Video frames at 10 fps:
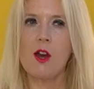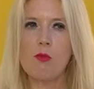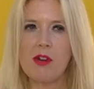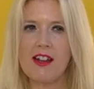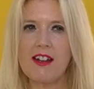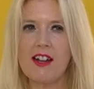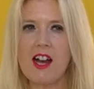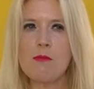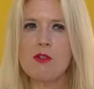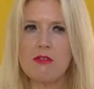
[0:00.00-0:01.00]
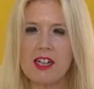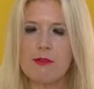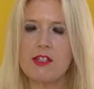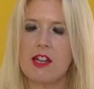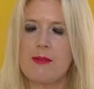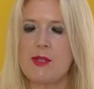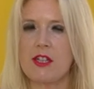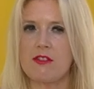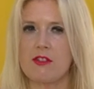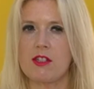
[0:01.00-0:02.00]
Well, I'm all right with time
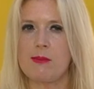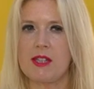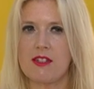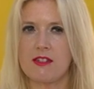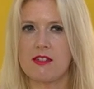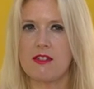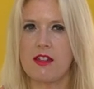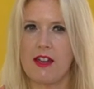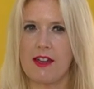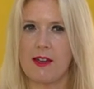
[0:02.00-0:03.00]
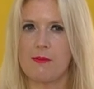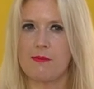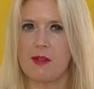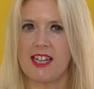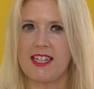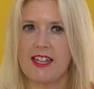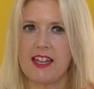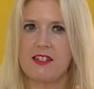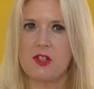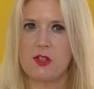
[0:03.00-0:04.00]
zones because um, I
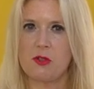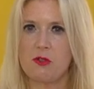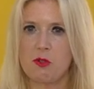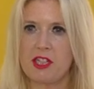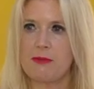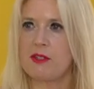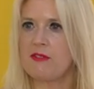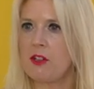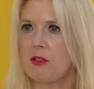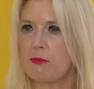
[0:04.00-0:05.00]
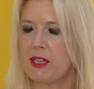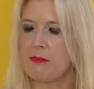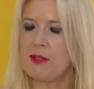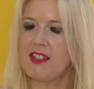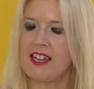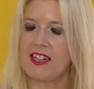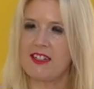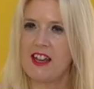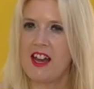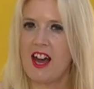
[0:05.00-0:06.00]
tend to always have my phone on me, but then
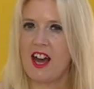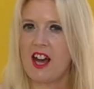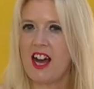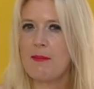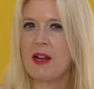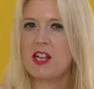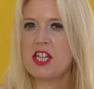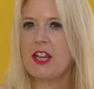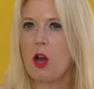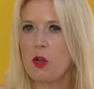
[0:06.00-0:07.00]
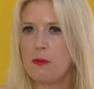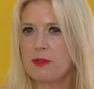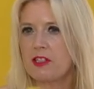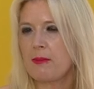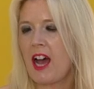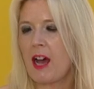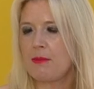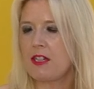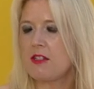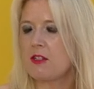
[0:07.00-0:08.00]
I'm actually open I'm
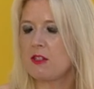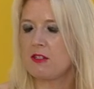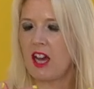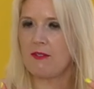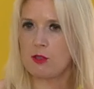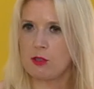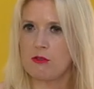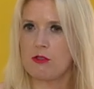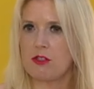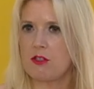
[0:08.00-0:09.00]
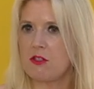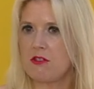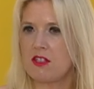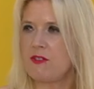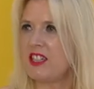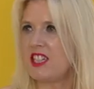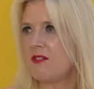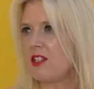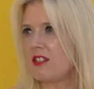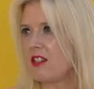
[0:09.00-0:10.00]
happy to have calls and do stuff in the
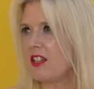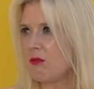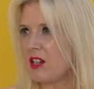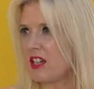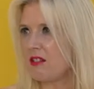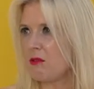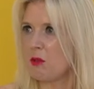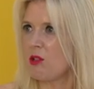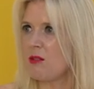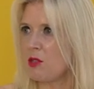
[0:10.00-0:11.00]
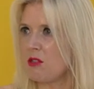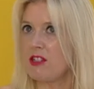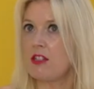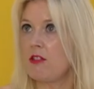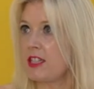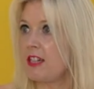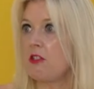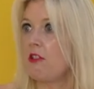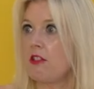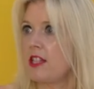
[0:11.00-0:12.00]
evenings anyway, no matter what I'm doing. It's lockdown or
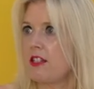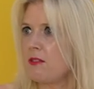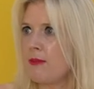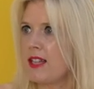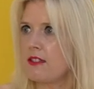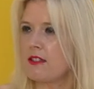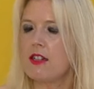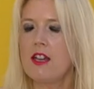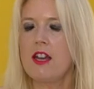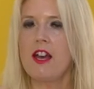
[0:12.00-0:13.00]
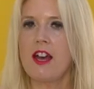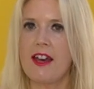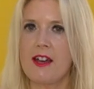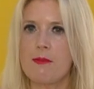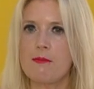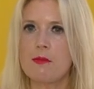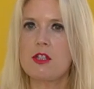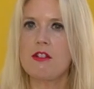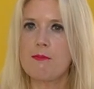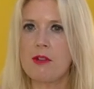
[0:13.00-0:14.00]
no lockdown, doesn't matter. Um,
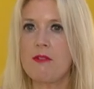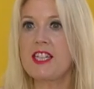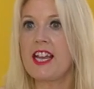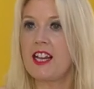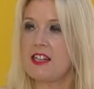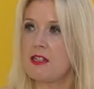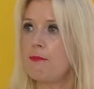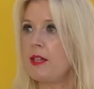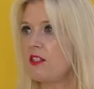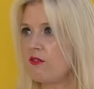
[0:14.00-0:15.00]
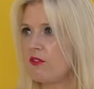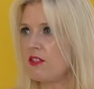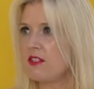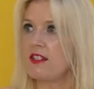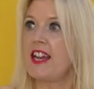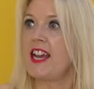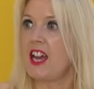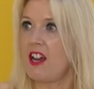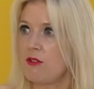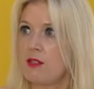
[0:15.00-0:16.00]
so I'm, obviously LA is a big difference. It's like eight
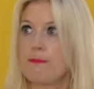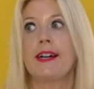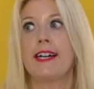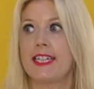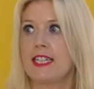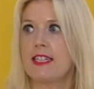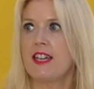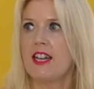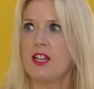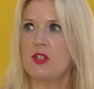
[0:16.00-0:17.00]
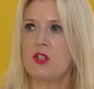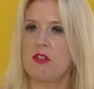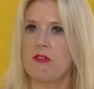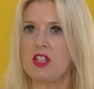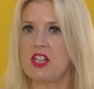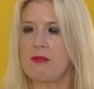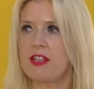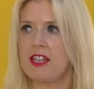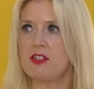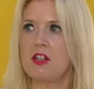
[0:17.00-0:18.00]
hours behind. So literally when
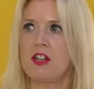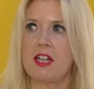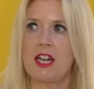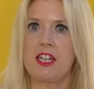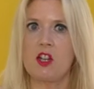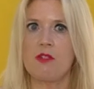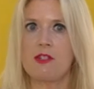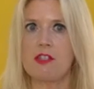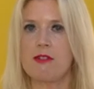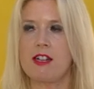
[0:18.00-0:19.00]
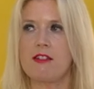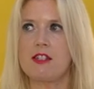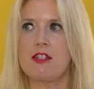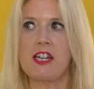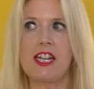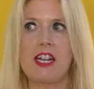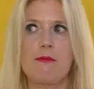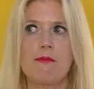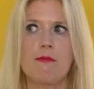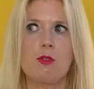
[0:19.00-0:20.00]
they start getting the office around
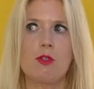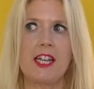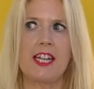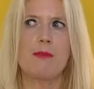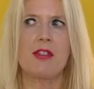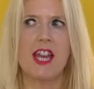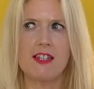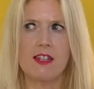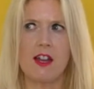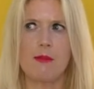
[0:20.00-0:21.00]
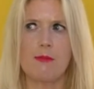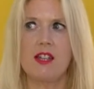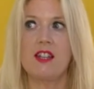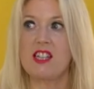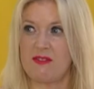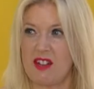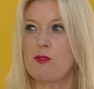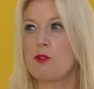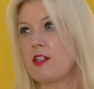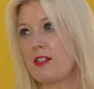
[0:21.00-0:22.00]
9am or 10am their time, that's five
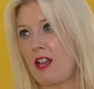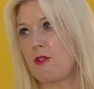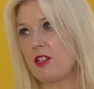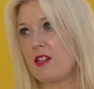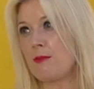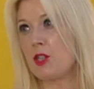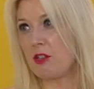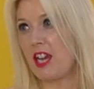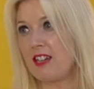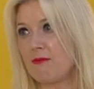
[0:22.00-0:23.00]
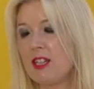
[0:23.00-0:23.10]
or six hour time in UK.